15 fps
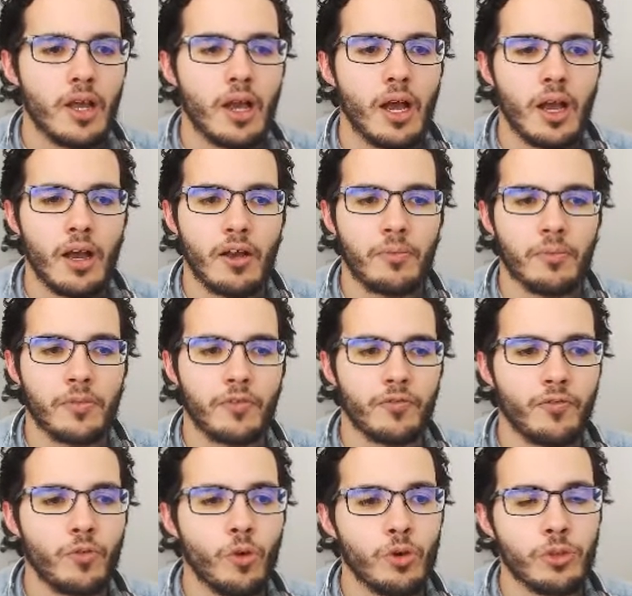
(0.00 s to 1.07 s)

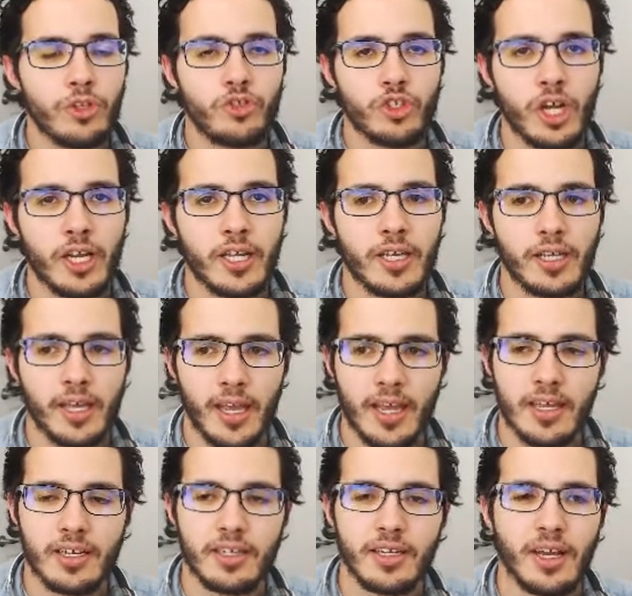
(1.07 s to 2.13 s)
For the Giant
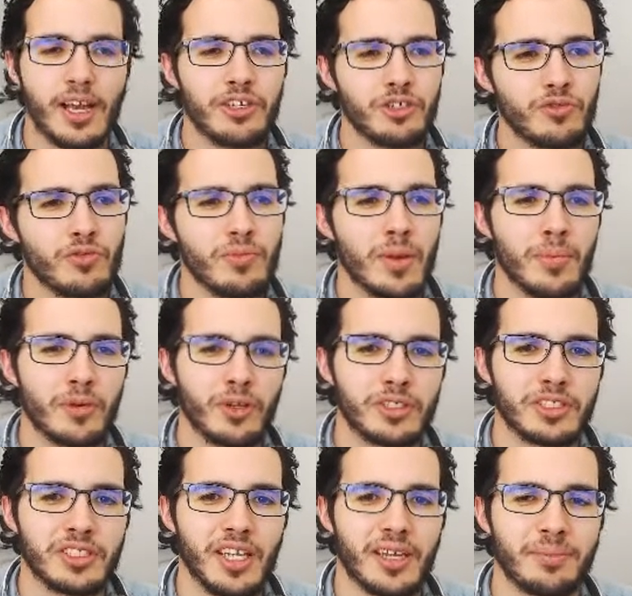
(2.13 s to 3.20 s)
Cake, I should remember
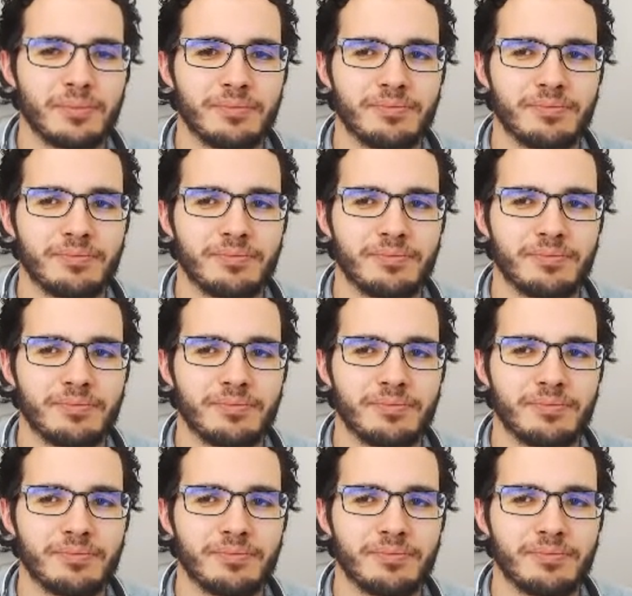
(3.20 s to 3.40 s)
its name.